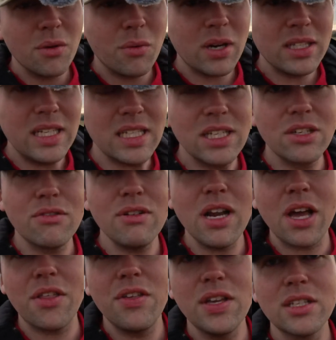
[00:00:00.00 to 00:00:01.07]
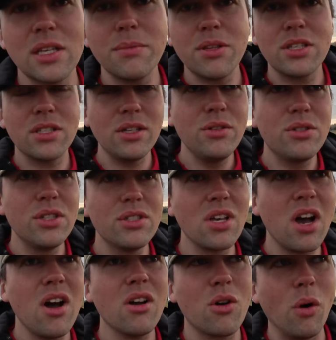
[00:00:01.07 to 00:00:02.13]
Well, I disagree. I think some of the solutions
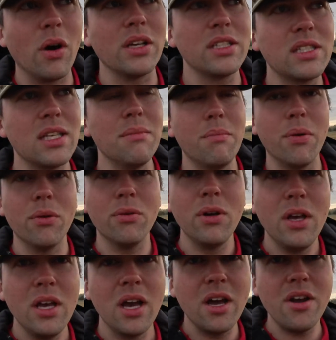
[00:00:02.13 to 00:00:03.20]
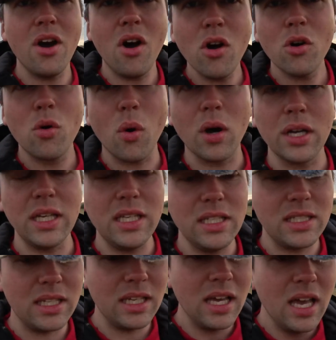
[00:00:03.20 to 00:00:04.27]
are quite simple and are quite
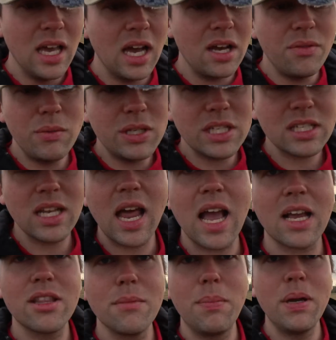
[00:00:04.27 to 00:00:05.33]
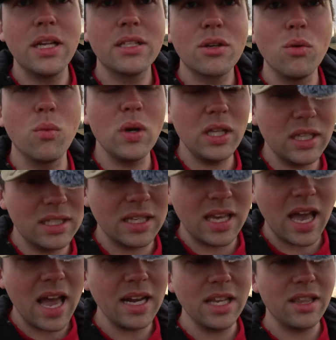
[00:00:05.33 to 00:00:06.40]
easy, and we just lack the political will to
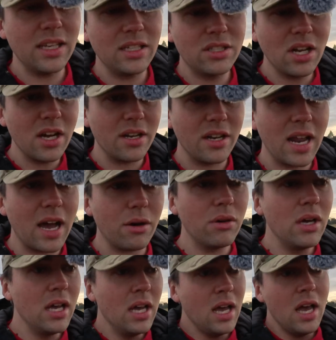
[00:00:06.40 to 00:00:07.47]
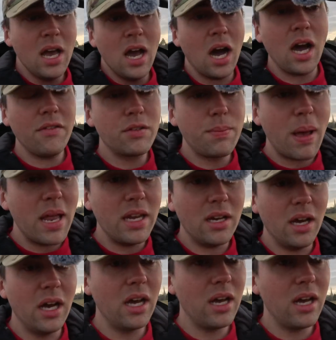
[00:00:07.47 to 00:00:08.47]
get anything done. Now, I've spent